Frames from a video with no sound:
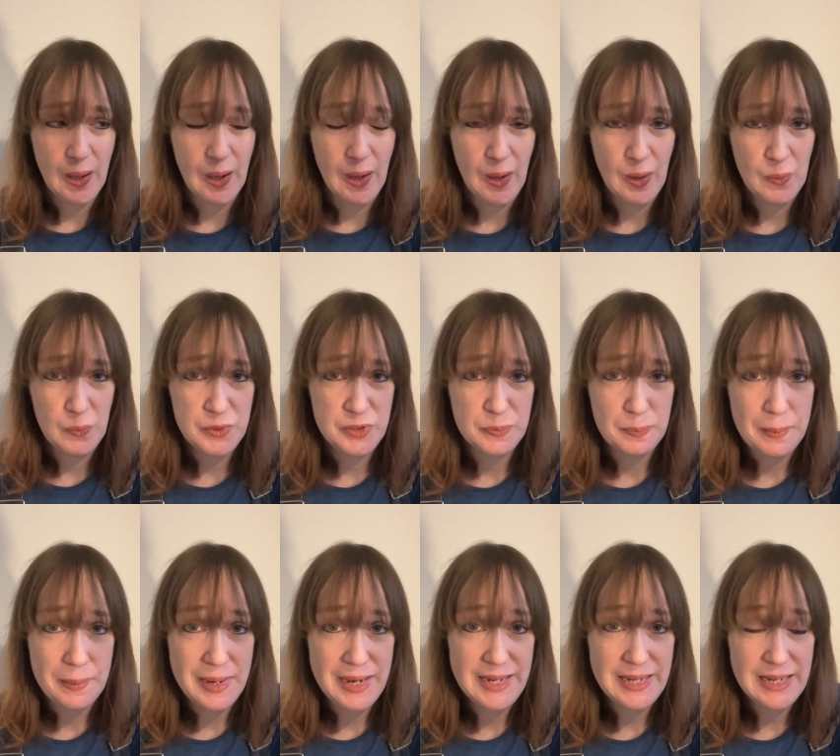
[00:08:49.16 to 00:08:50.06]
I was
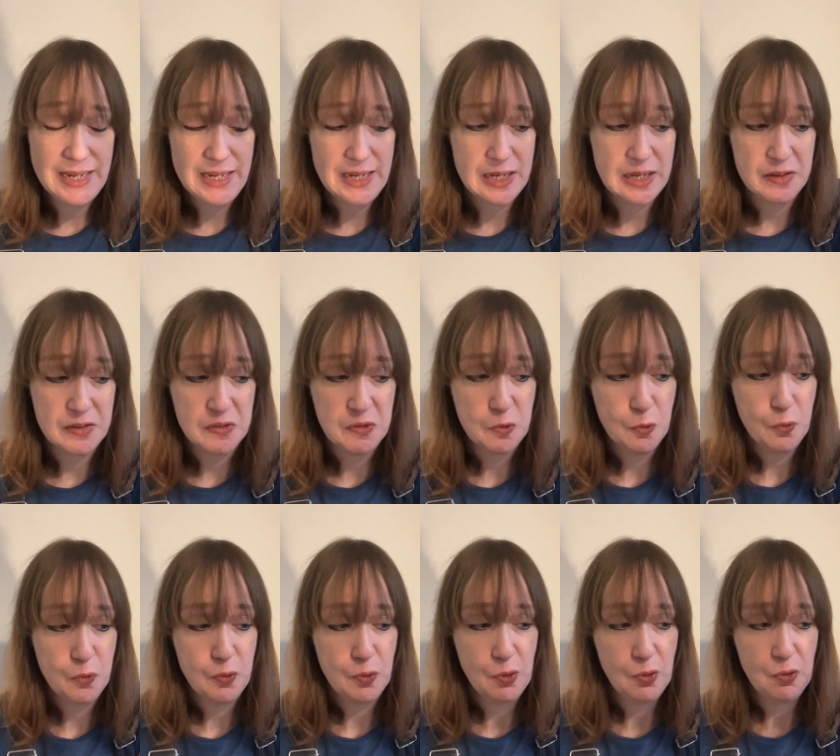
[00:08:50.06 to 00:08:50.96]
making it
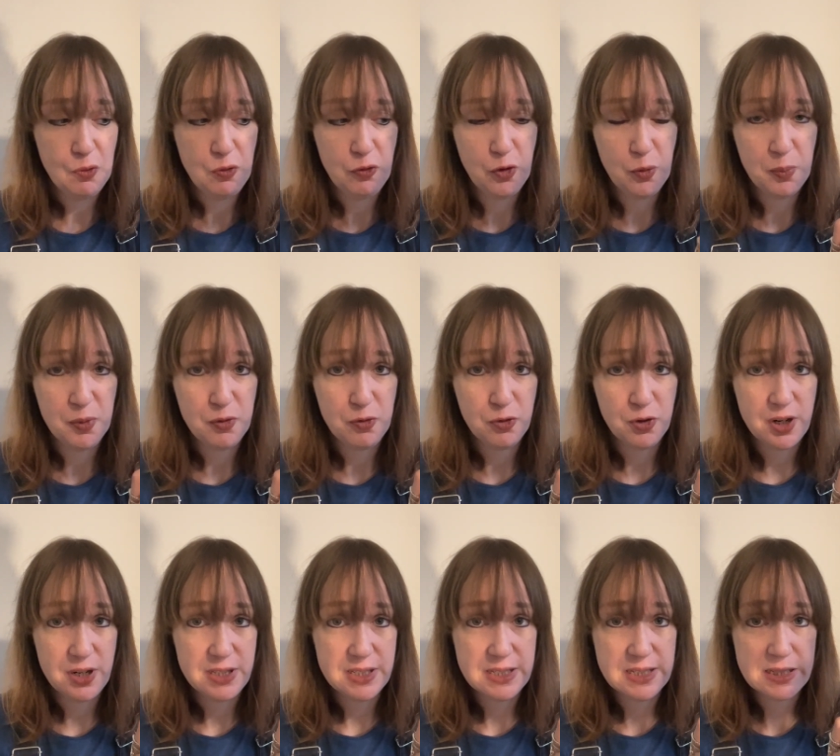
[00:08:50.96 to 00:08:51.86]
for my
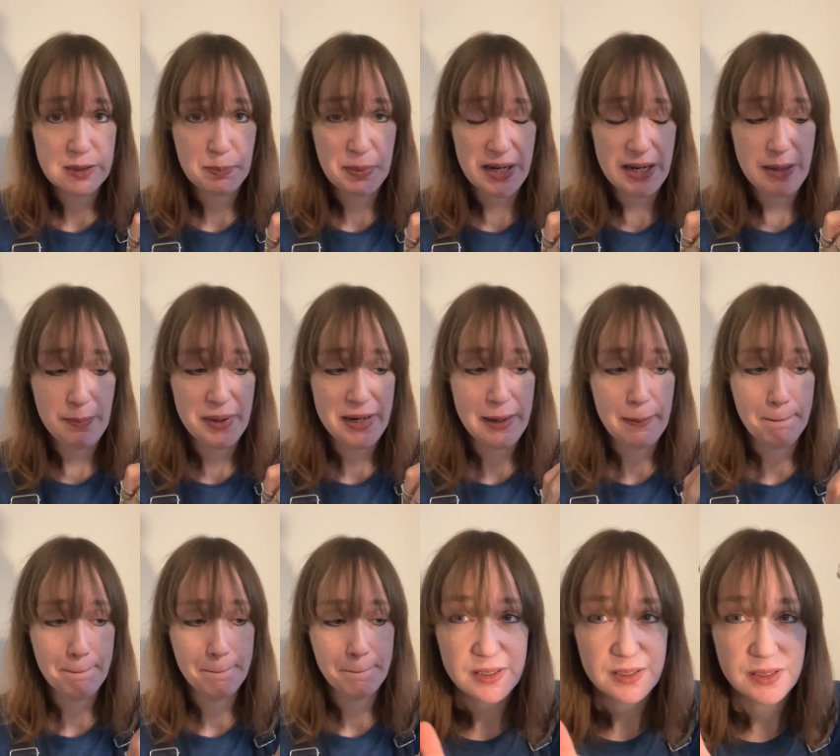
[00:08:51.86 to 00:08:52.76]
friend's baby.
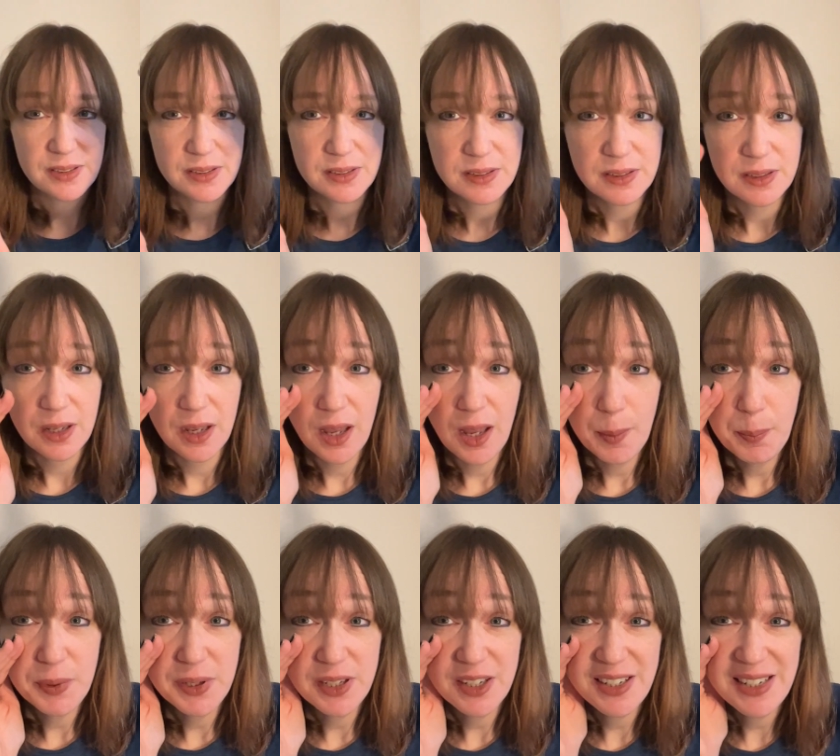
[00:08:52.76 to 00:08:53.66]
I'm
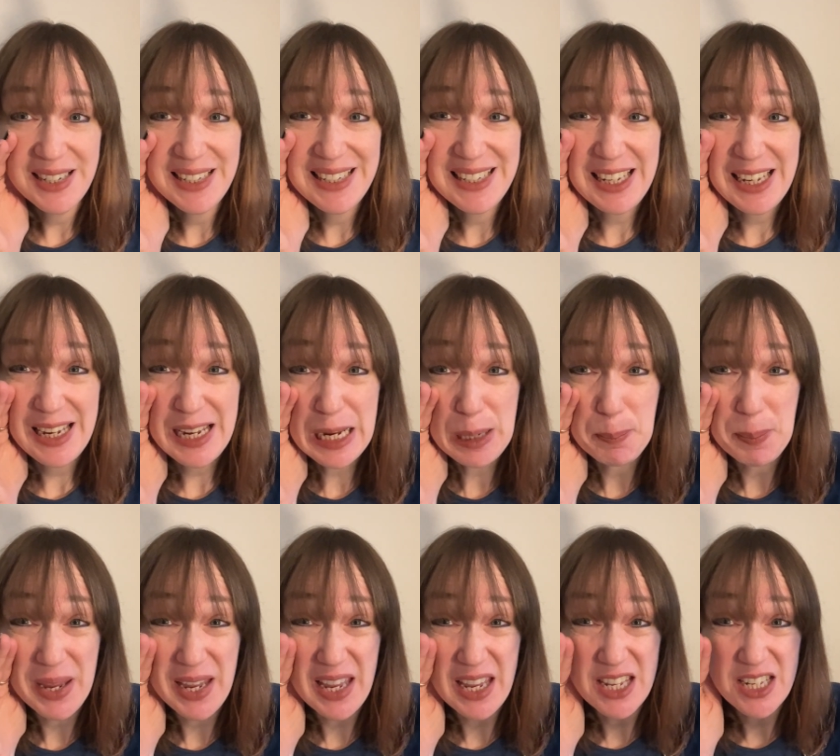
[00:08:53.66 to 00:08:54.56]
gonna keep
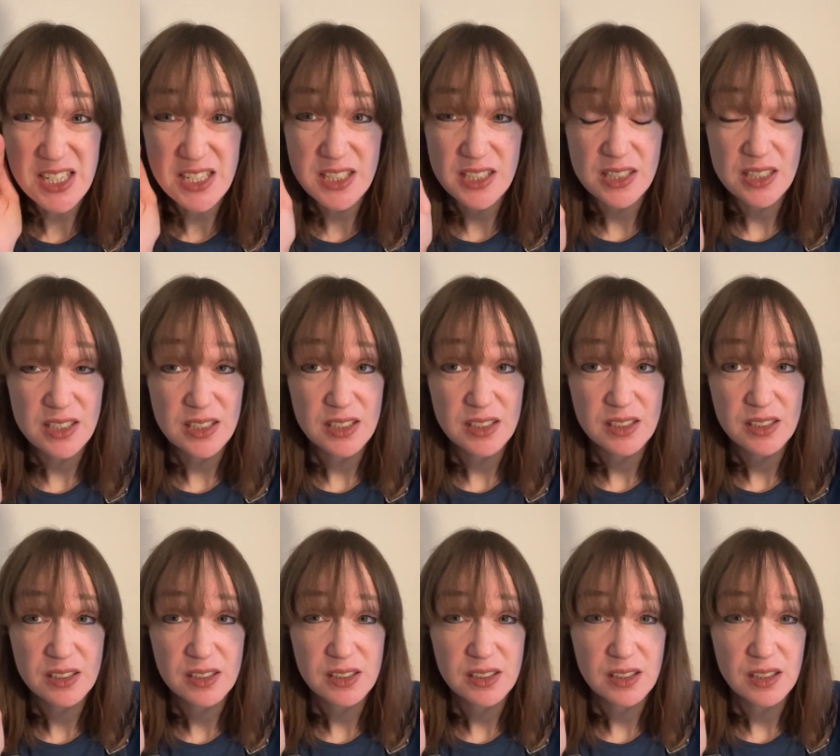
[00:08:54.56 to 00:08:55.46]
it.
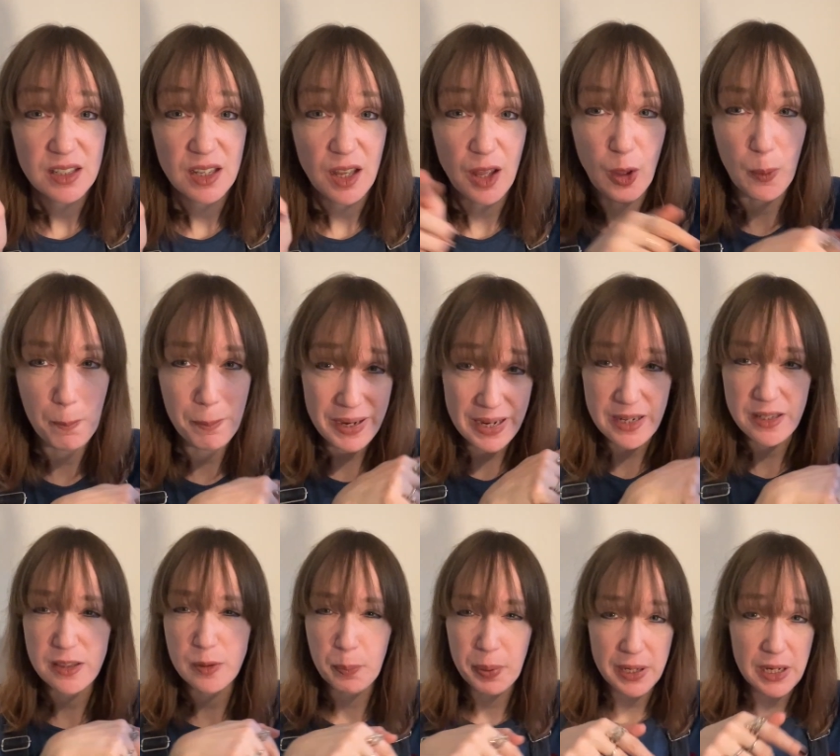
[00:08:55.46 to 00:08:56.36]
I'll make
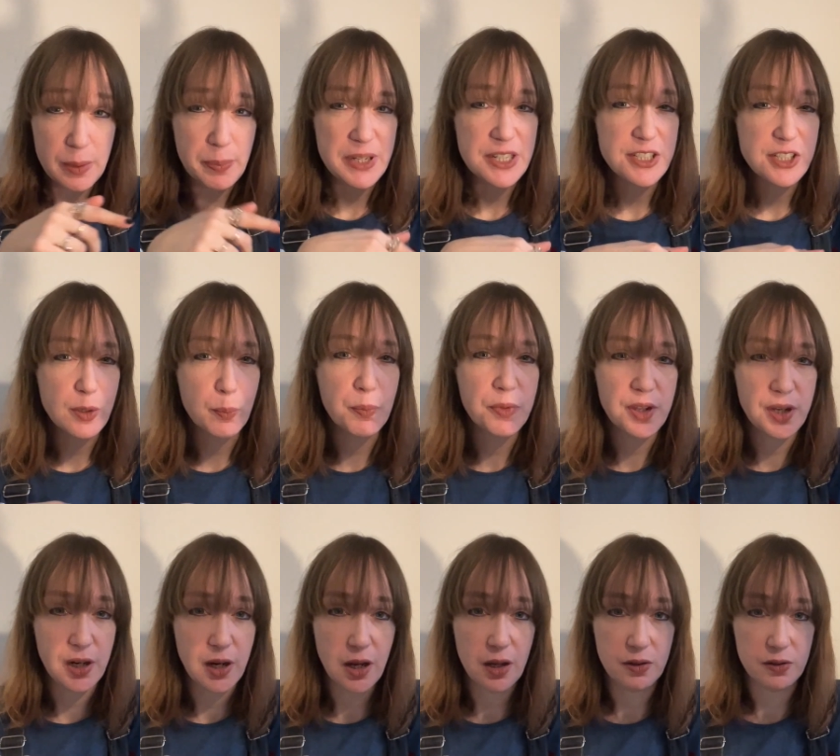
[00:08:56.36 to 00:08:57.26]
the baby
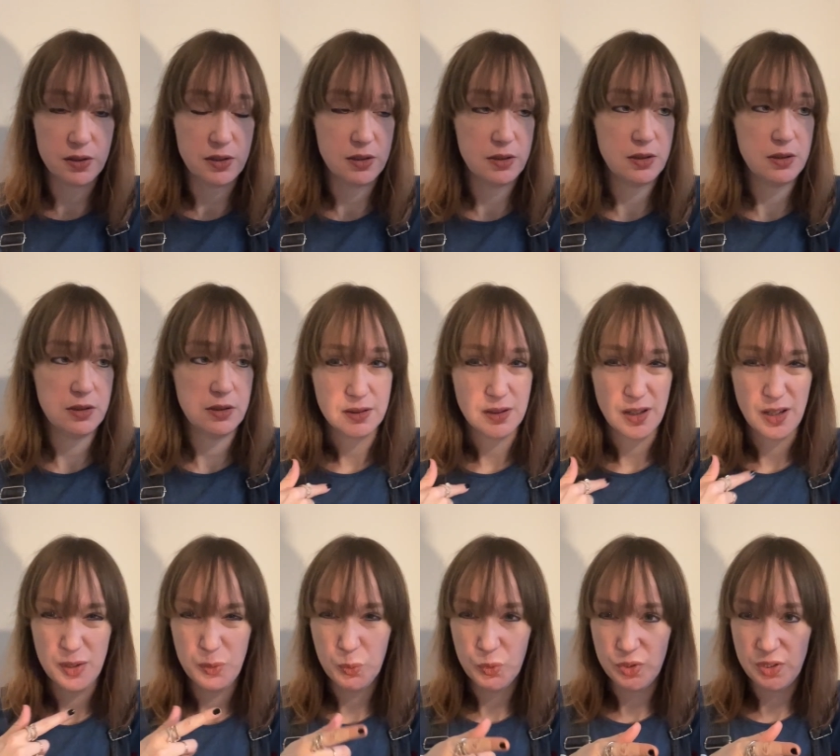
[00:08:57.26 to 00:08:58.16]
something else.
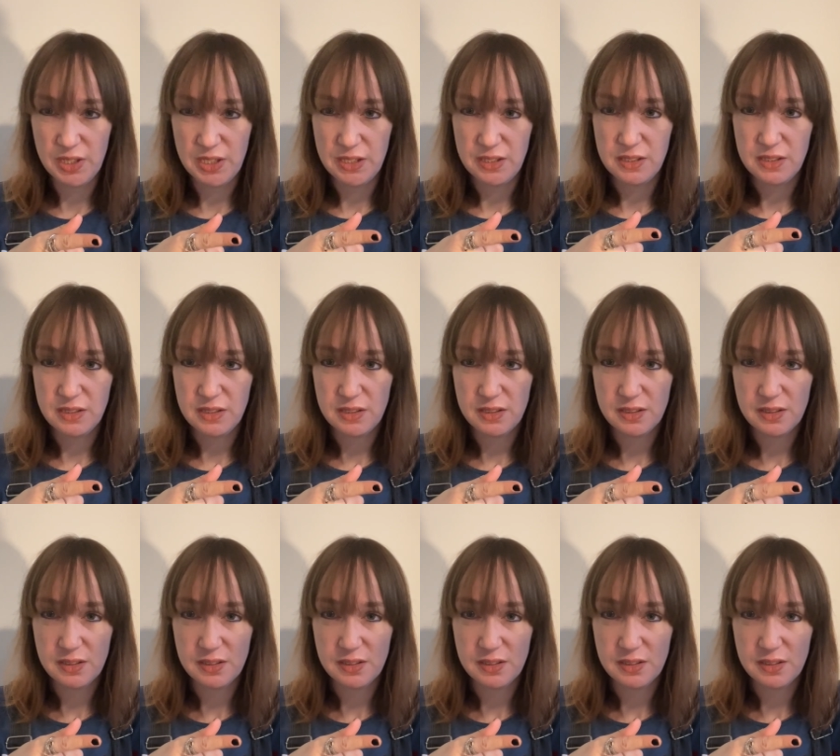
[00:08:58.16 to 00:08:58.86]
I want this.